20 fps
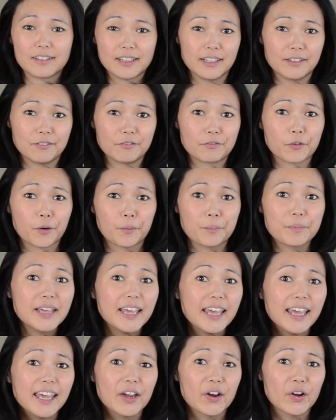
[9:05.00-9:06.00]
it from
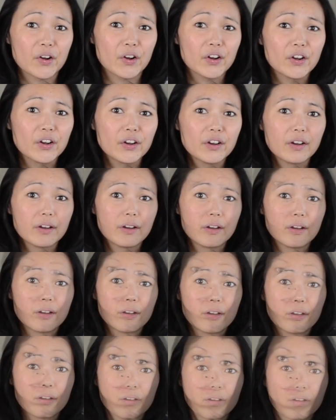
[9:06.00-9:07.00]
here.
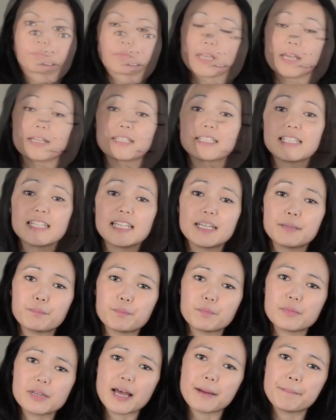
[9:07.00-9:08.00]
And
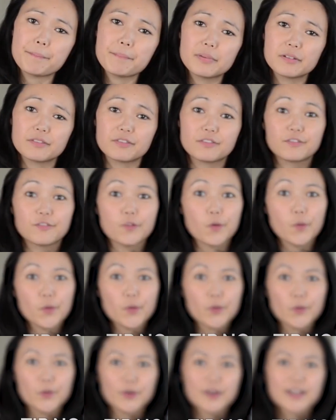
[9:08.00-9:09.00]
tip number
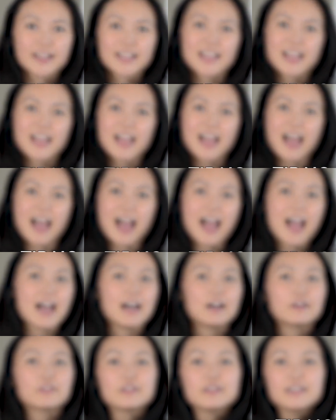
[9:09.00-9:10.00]
4,
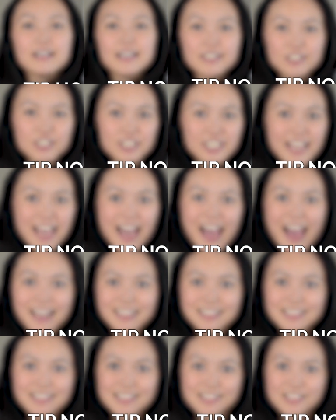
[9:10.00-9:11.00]
how do you actually
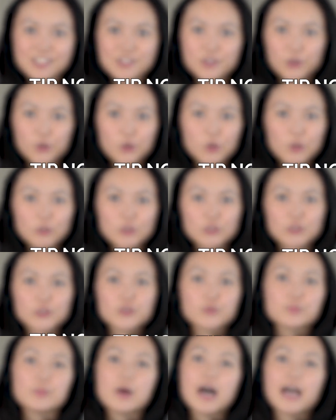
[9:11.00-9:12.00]
access your
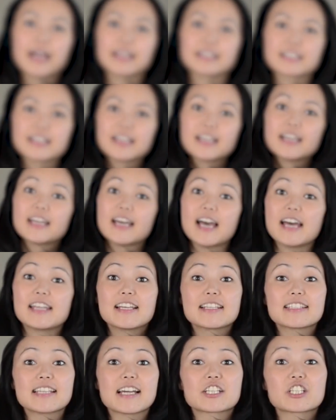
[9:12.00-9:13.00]
unconscious mind? And
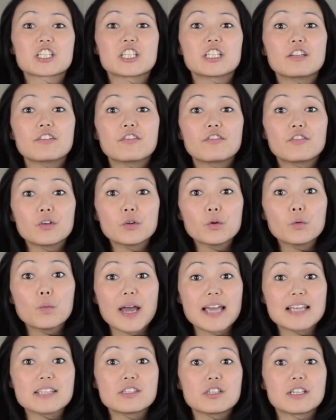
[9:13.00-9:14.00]
there's actually a few
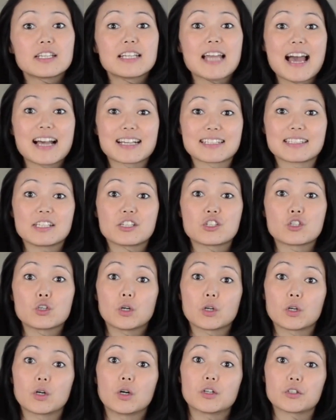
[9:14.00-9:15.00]
ways you can access your
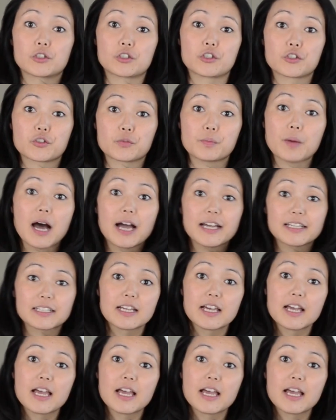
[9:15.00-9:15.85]
unconscious mind.